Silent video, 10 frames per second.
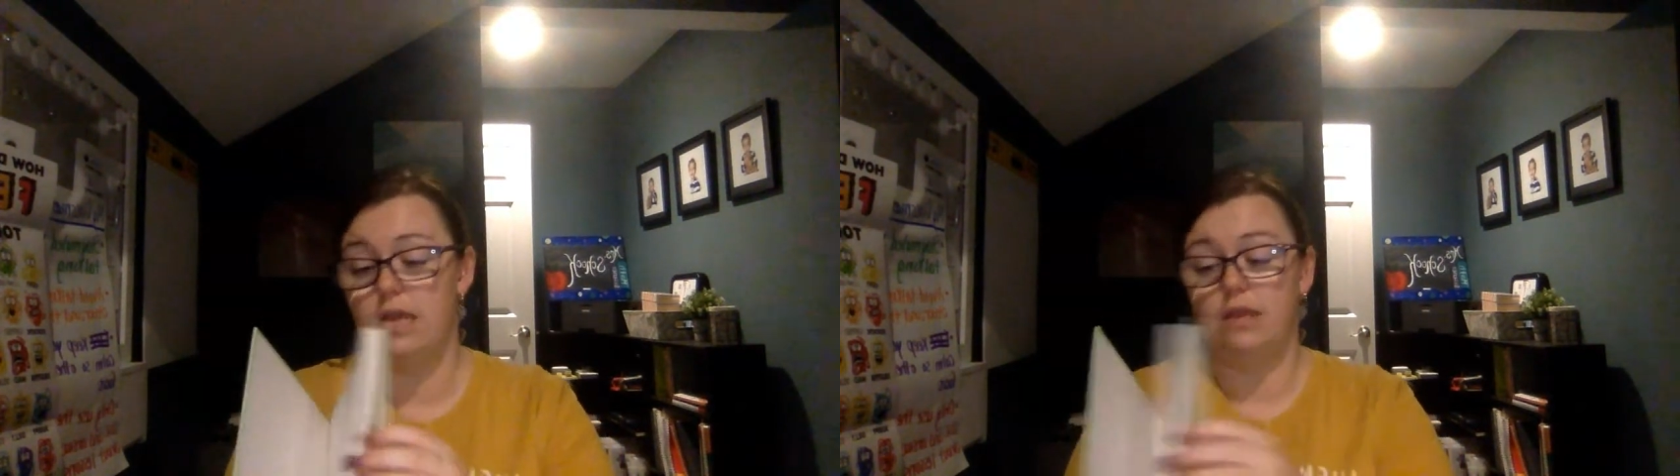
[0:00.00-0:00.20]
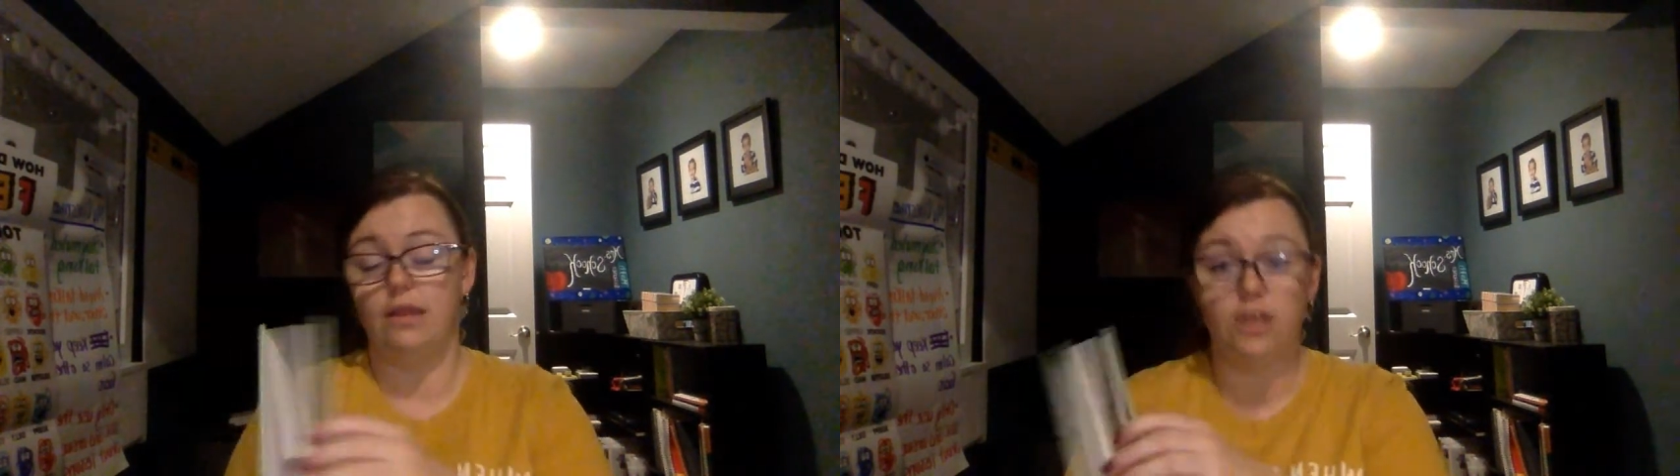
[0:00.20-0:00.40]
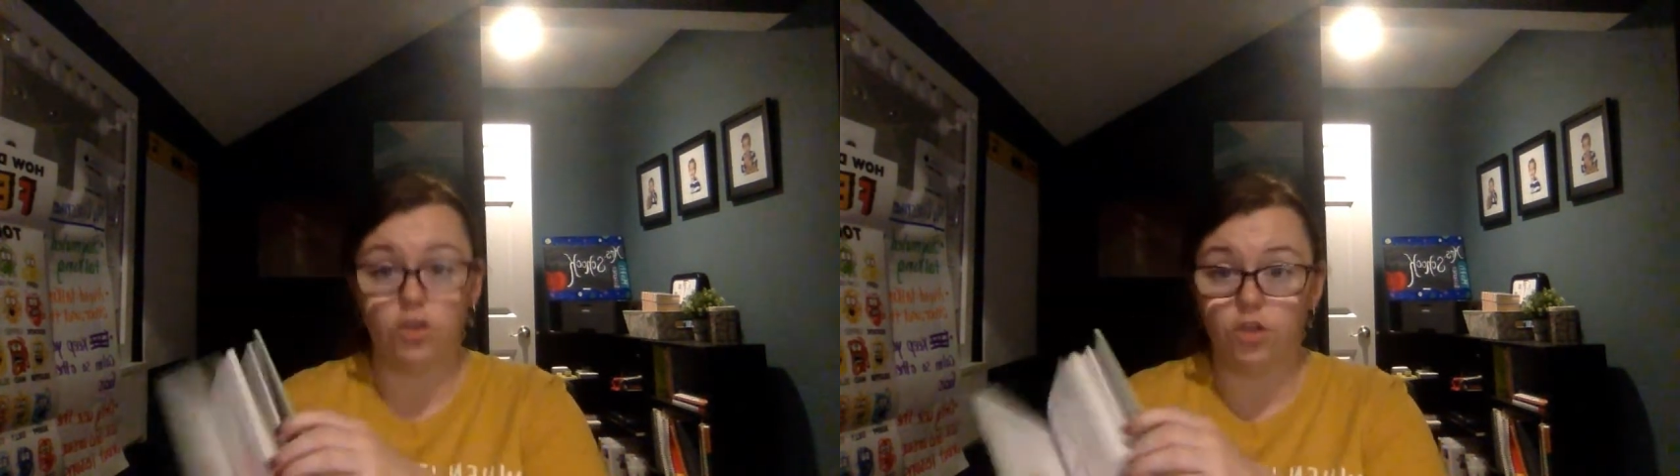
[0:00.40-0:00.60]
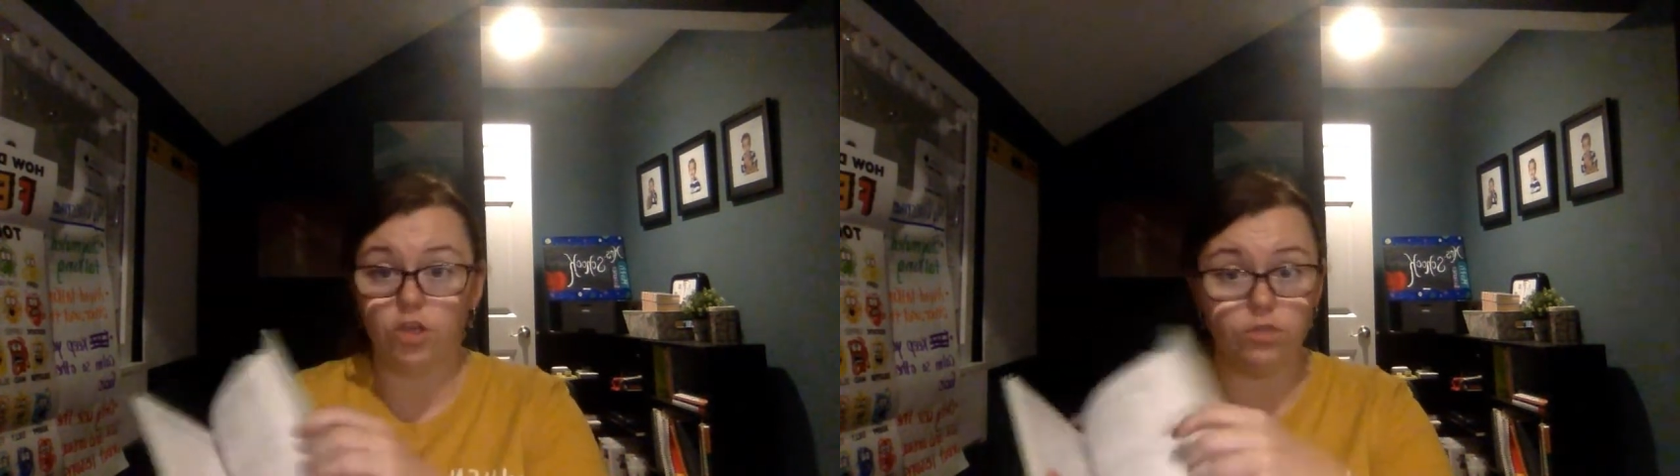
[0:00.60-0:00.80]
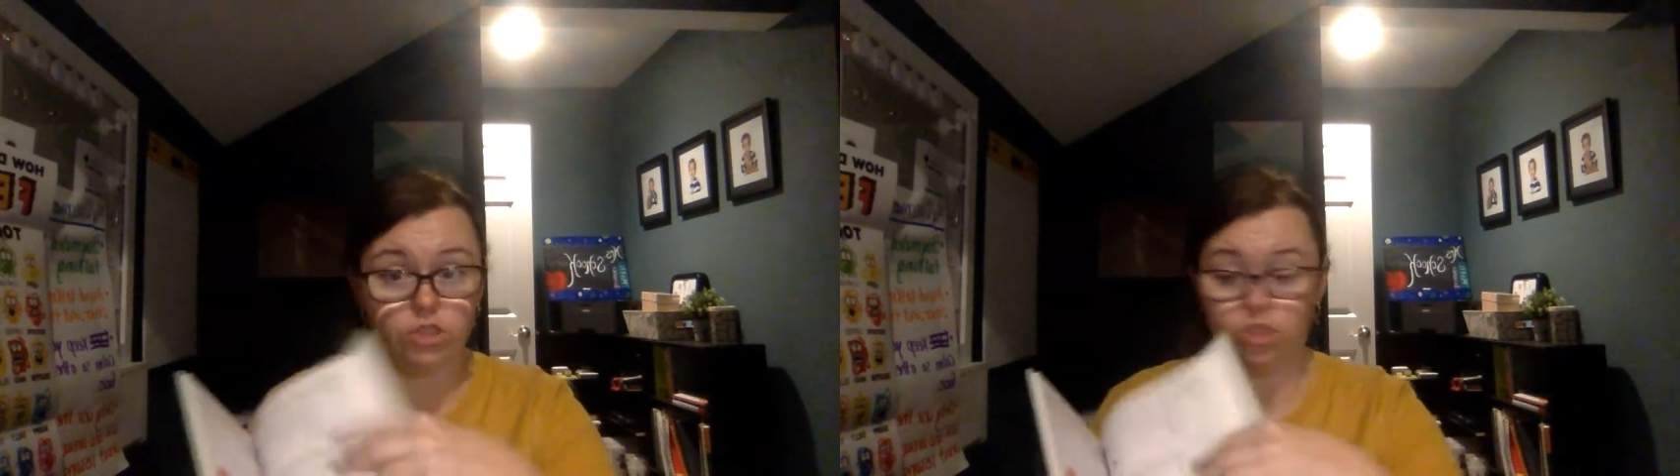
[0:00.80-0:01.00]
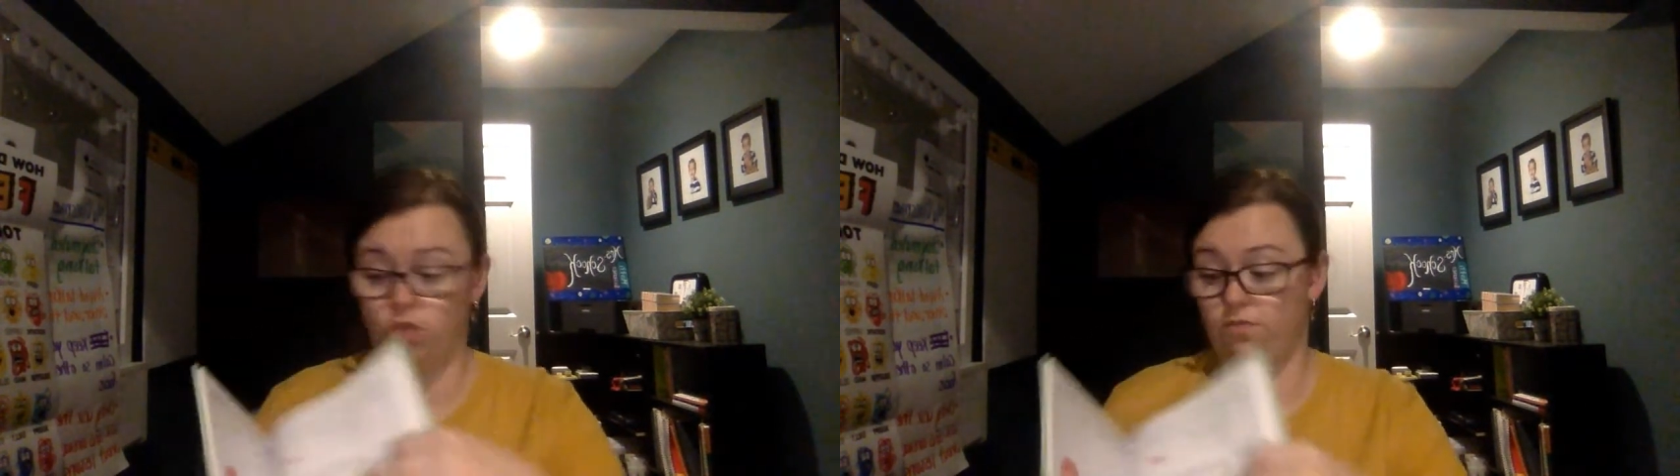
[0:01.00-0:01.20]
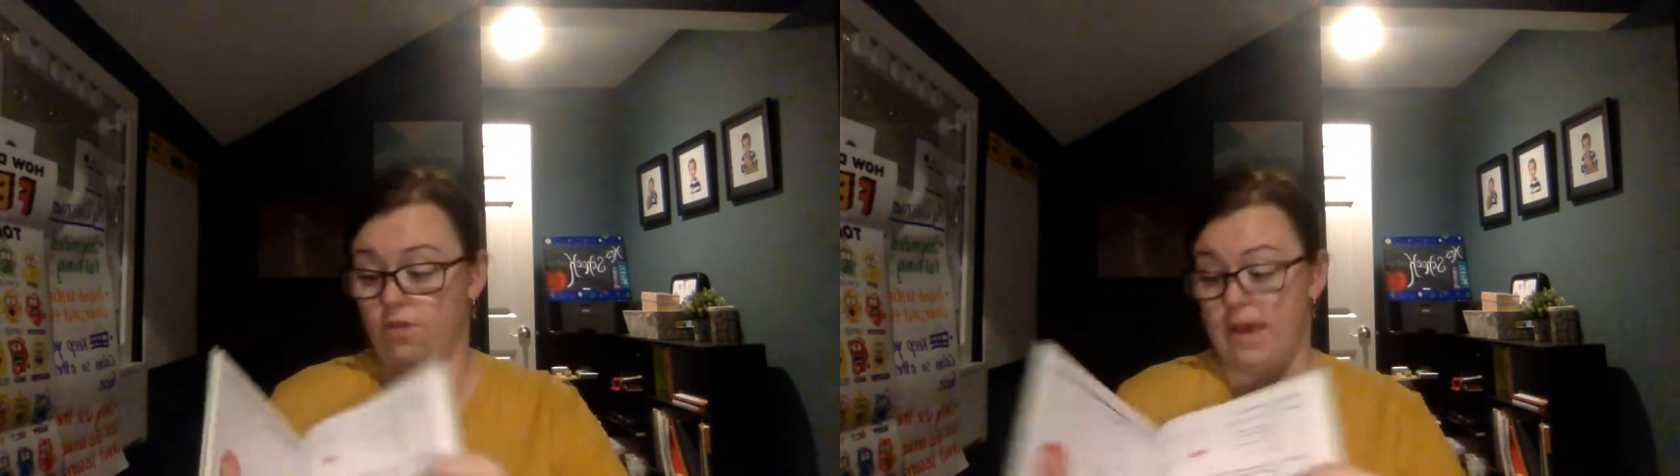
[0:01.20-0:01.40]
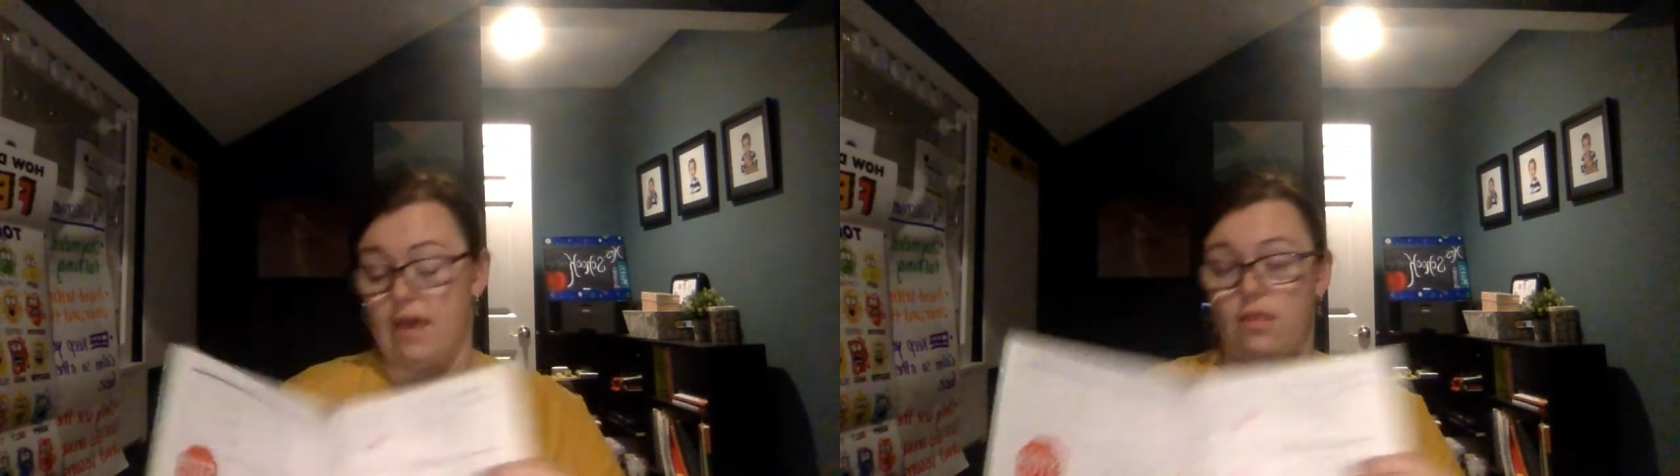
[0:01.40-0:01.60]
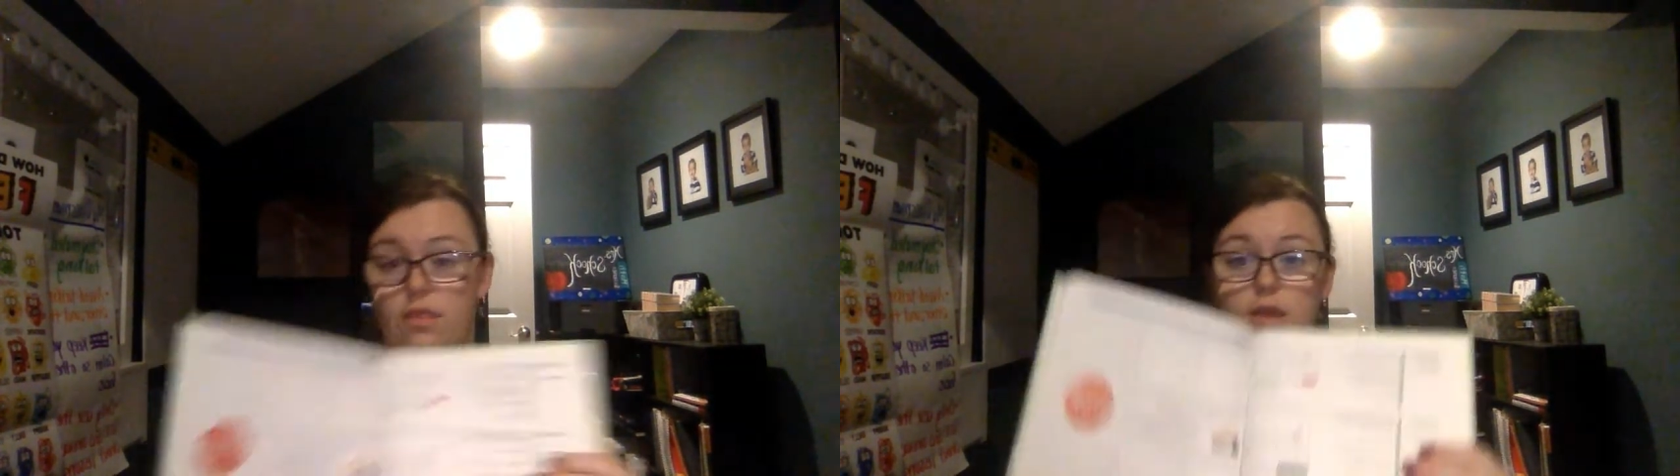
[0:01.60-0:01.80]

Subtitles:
like you're used to for math.